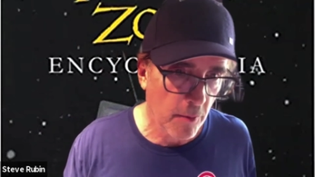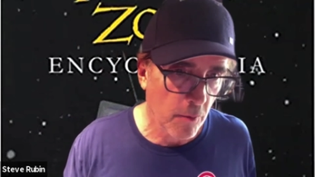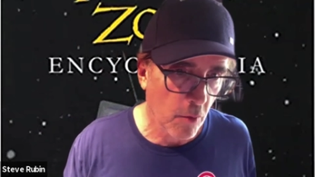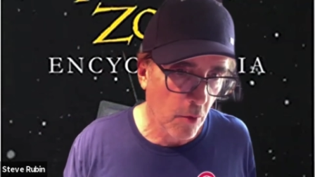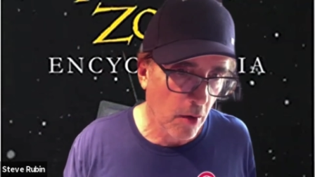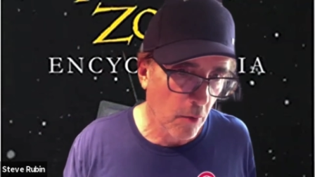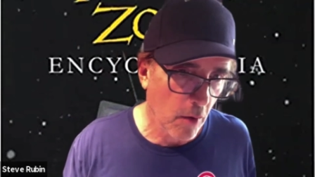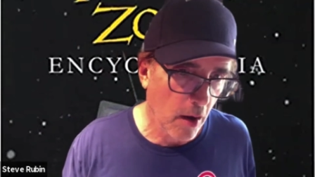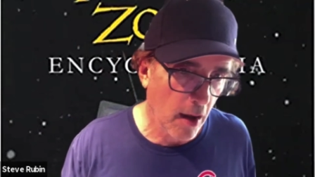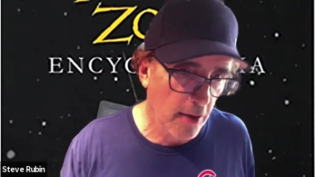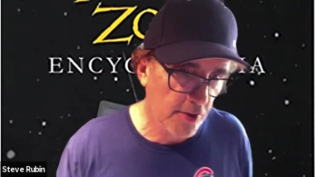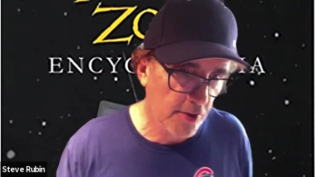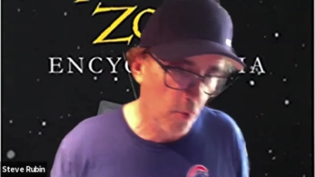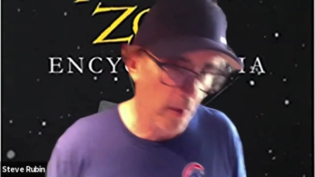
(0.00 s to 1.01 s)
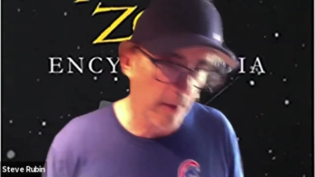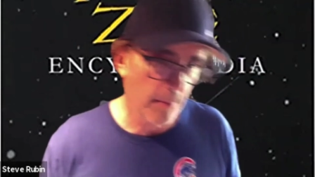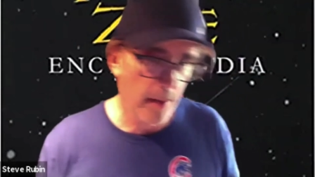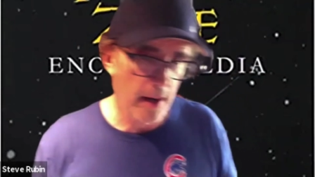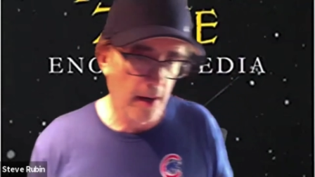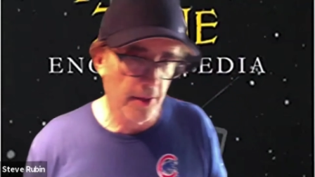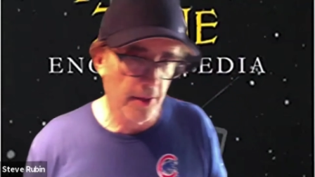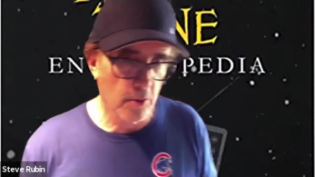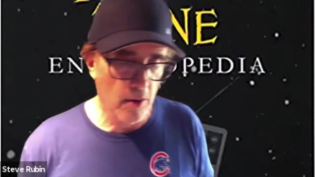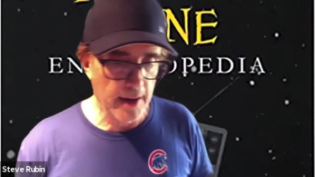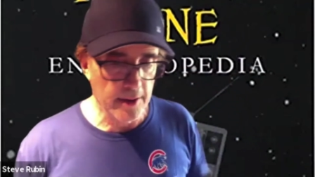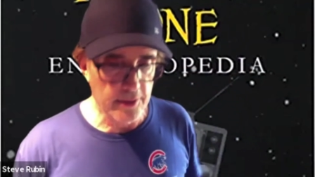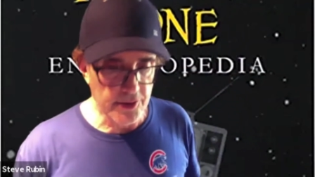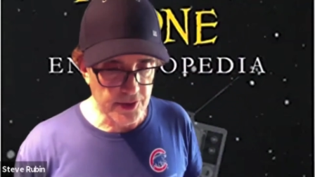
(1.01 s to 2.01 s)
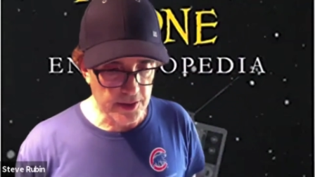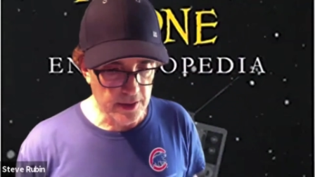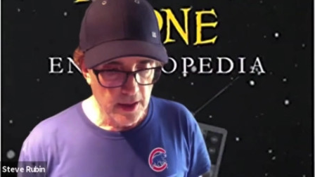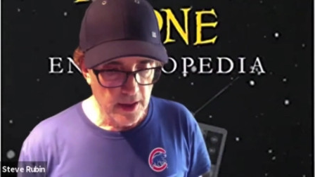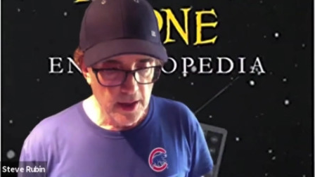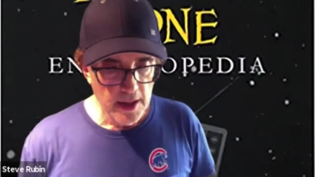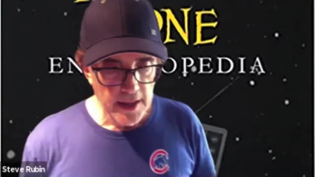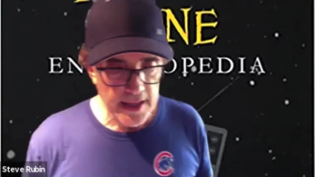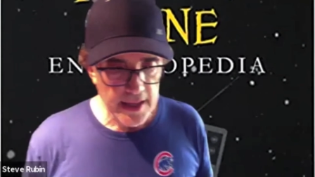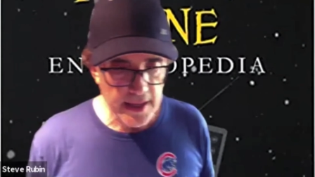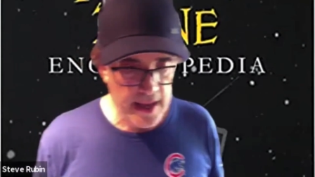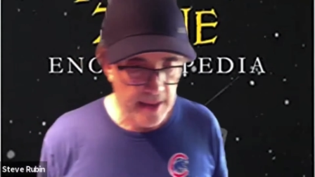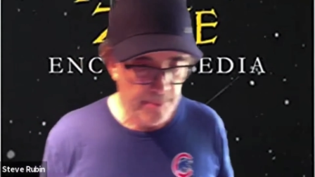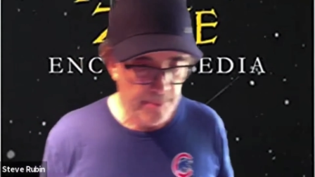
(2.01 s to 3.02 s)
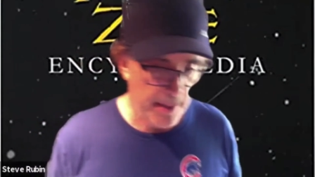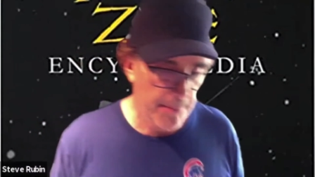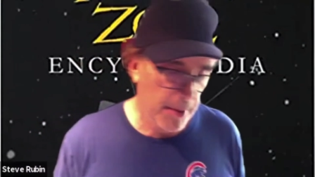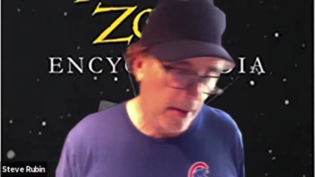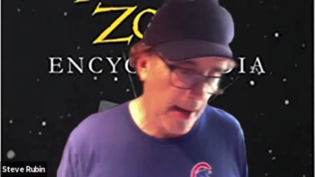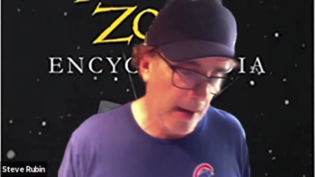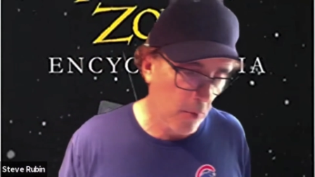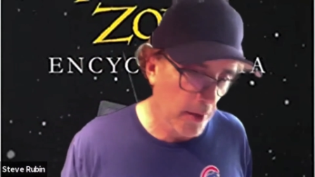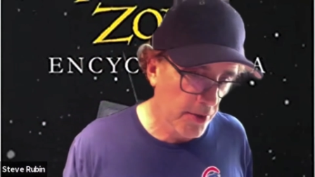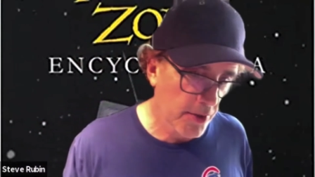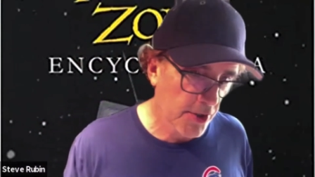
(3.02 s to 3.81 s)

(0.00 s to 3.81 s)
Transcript: were also written by other writers. And he had people like Richard